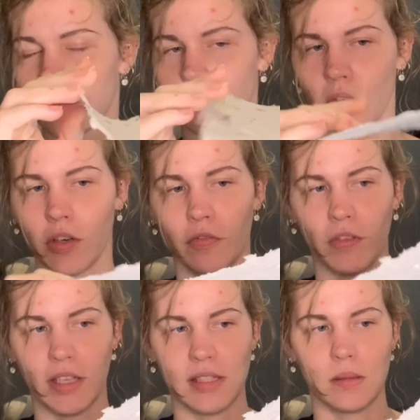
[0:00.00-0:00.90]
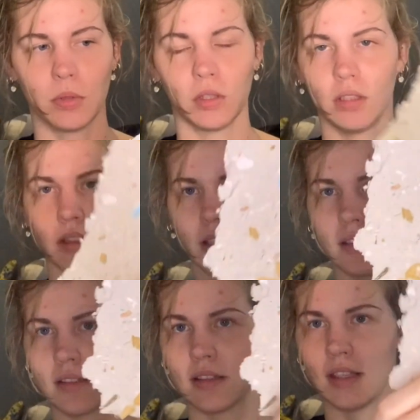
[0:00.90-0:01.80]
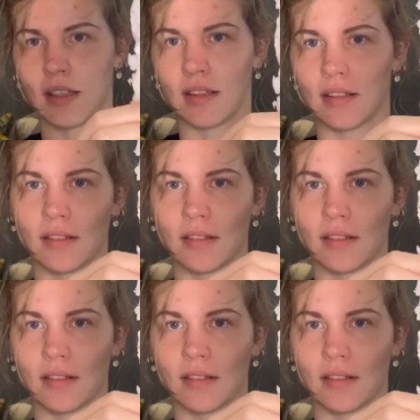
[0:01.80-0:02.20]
Very flexible and thin